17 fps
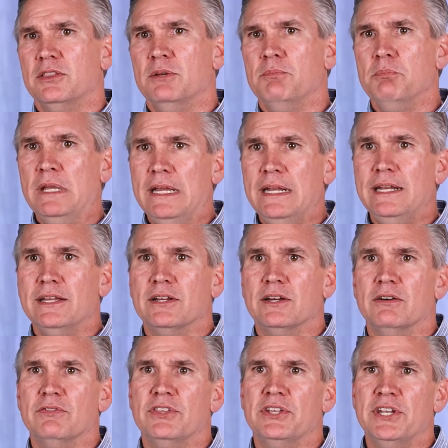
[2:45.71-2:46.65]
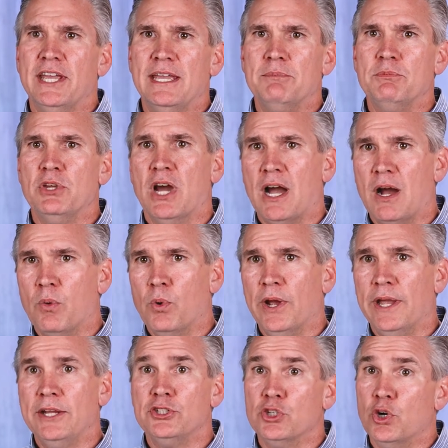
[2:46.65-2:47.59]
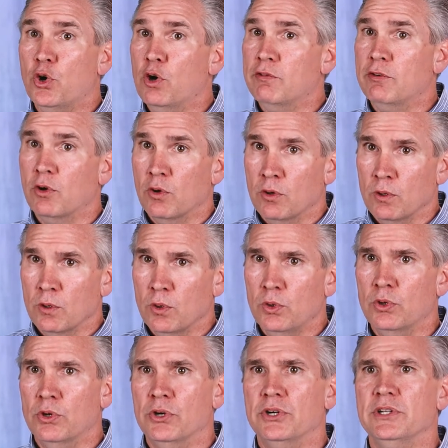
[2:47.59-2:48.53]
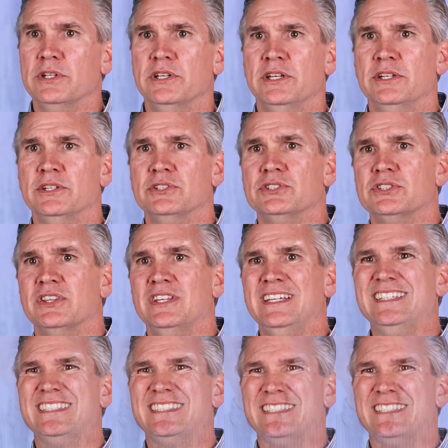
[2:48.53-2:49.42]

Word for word: The meaning of the name Yahweh, Jehovah, or Lord is the